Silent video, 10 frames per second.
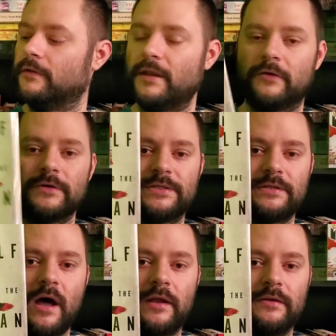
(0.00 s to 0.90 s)
nicholas
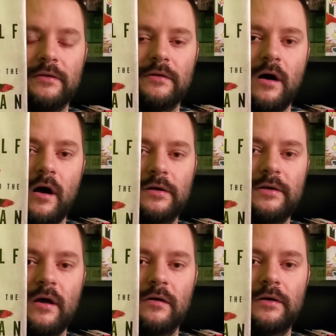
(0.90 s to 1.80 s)
not
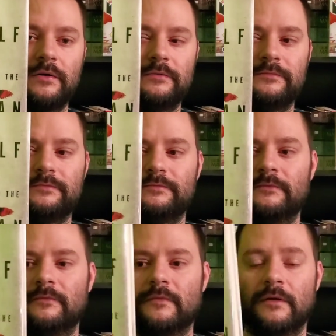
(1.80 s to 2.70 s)
Ockdog.
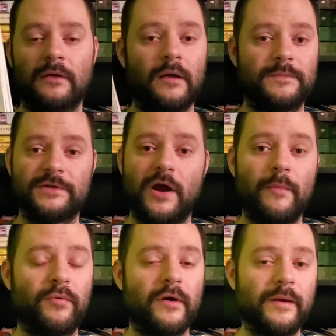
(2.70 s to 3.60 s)
sorry
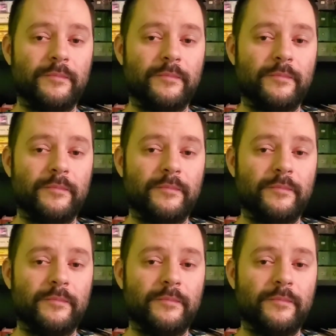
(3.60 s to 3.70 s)
i'm probably